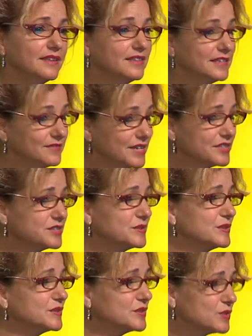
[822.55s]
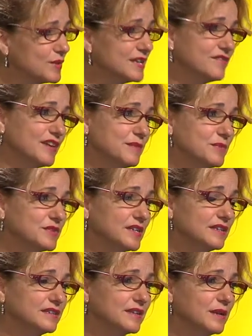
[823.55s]
The investor owns
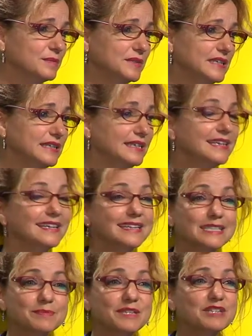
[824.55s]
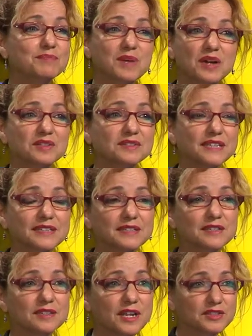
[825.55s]
25% of the company. It's being bottled at
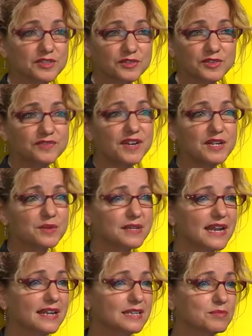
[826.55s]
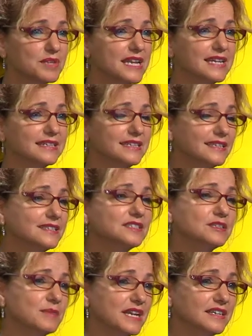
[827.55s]
a, a, certified organic plant in
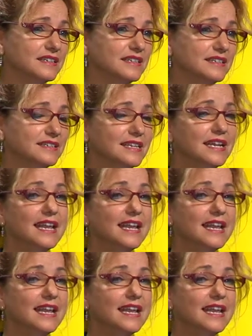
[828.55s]
Temecula.